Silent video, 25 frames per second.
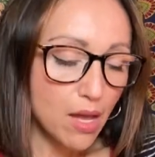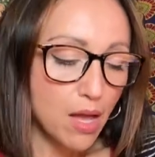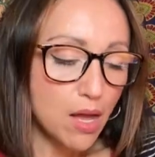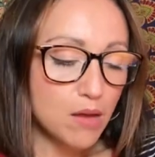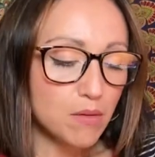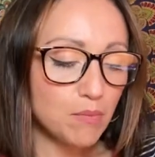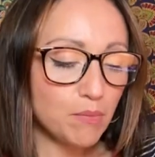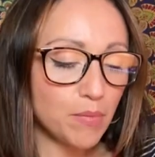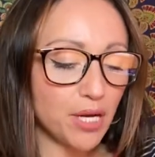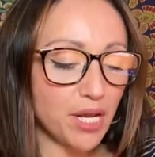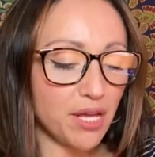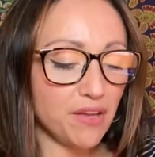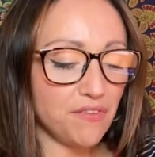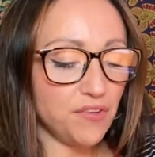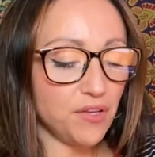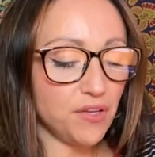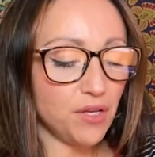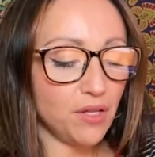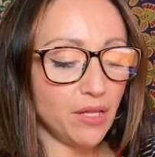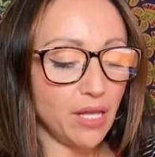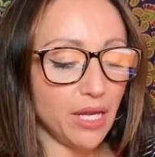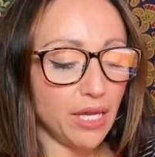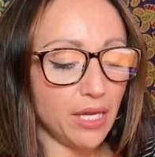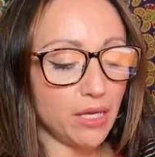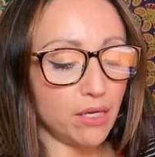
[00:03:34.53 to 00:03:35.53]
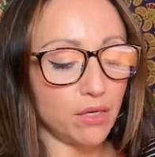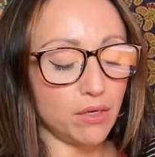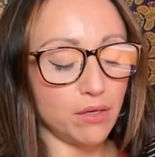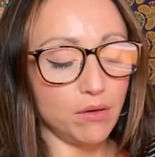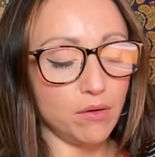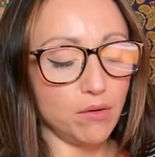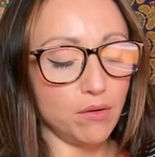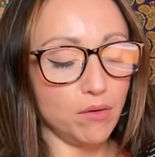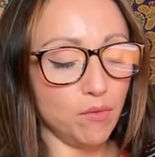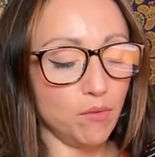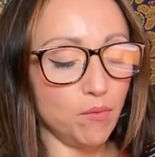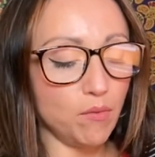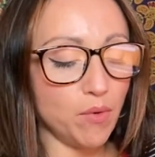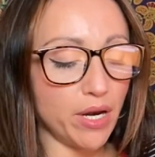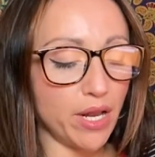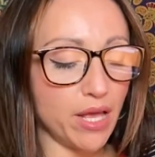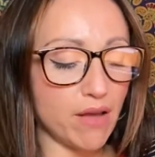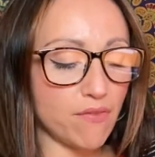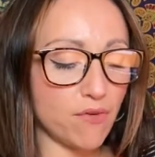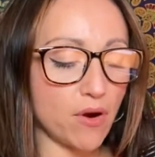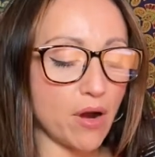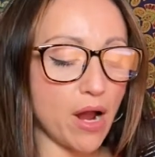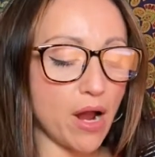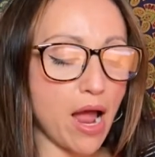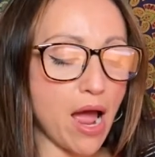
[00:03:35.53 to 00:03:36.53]
But I feel like
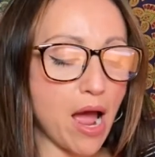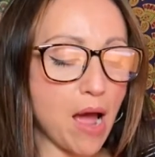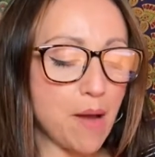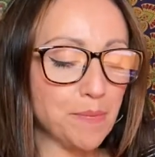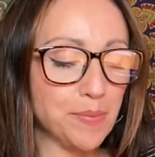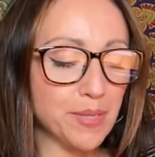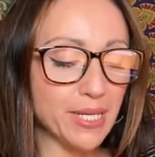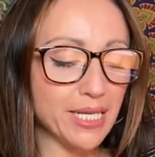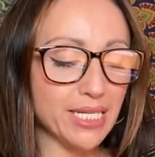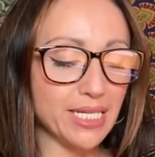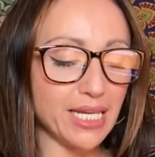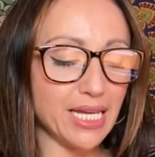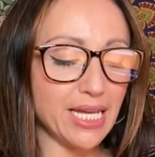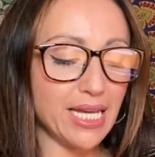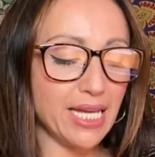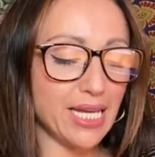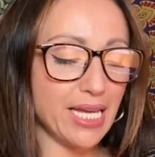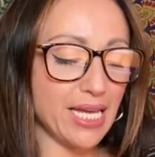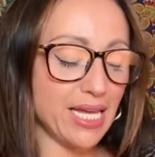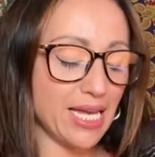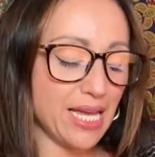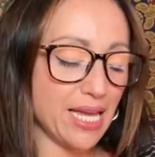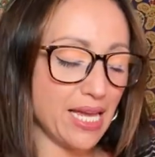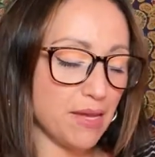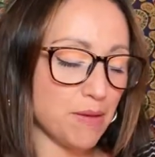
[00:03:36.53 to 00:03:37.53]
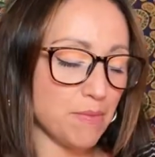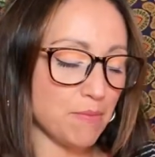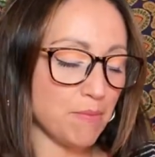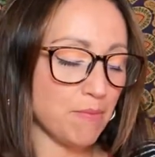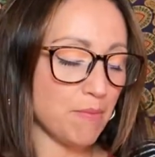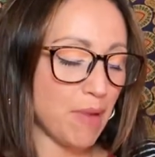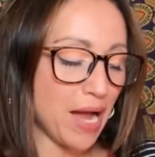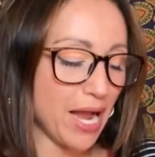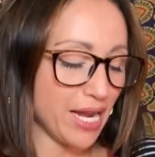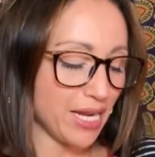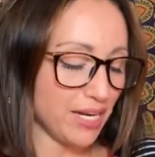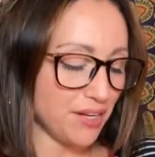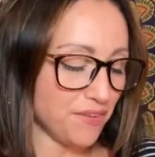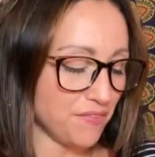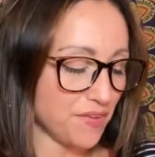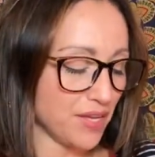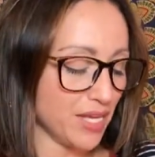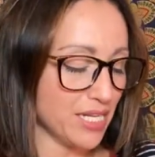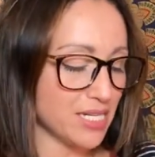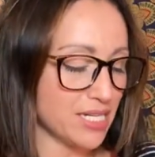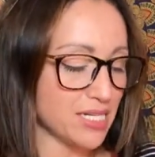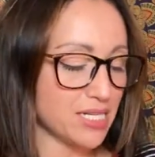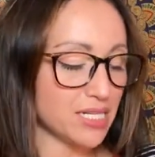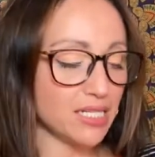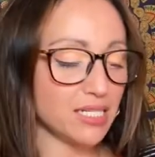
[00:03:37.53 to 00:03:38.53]
whatever happened, it might have
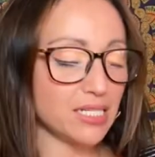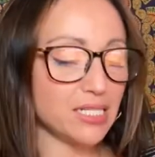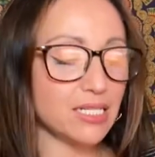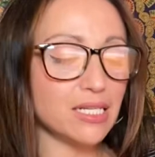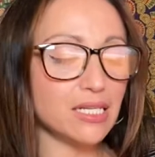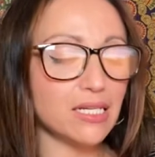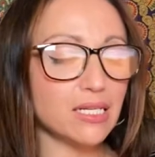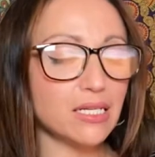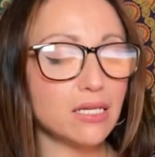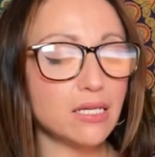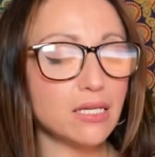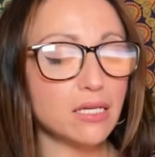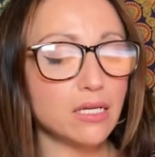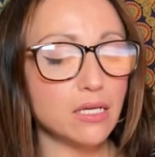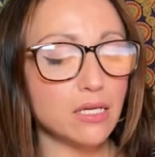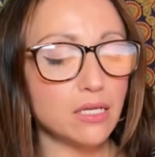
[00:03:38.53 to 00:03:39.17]
ended